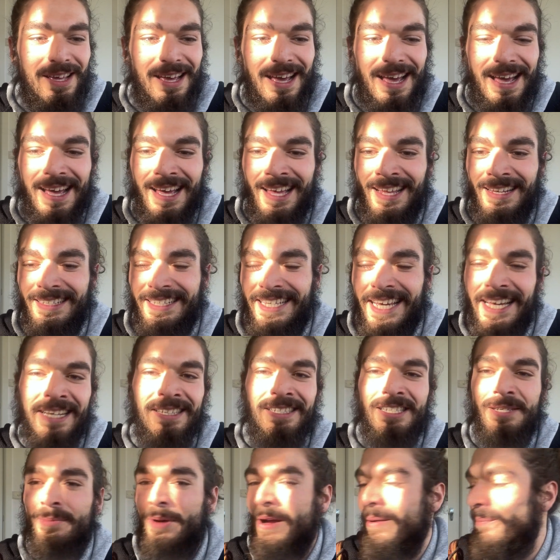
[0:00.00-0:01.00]
and get
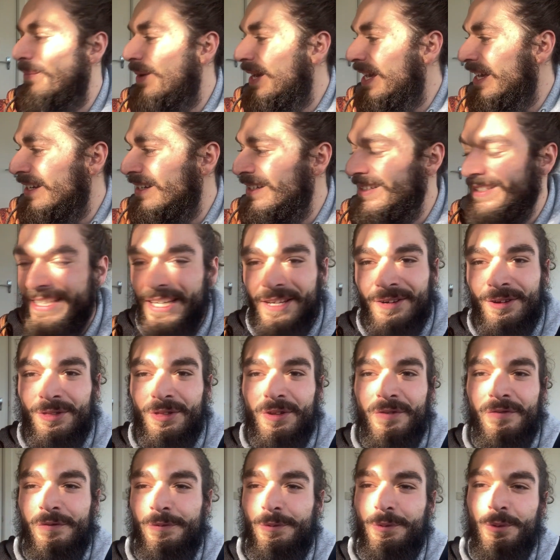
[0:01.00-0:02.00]
into my bed and get on
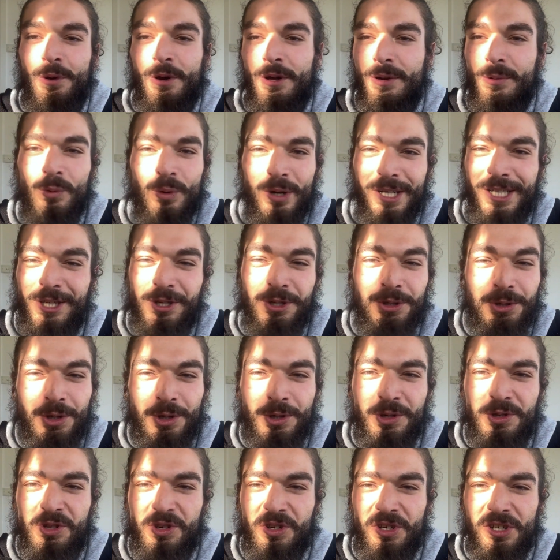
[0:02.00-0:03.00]
the floor and watch
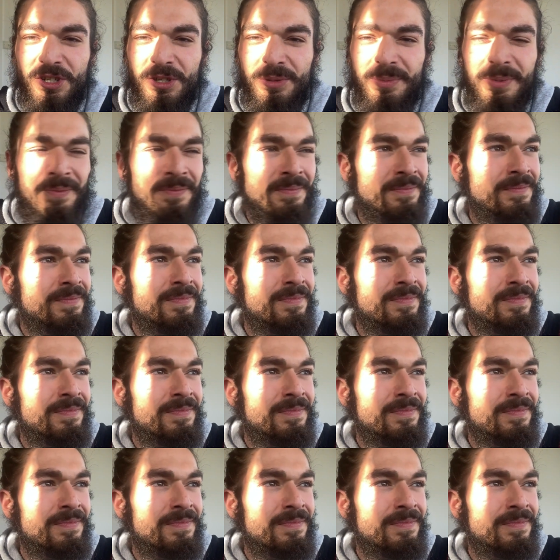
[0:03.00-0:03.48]
YouTube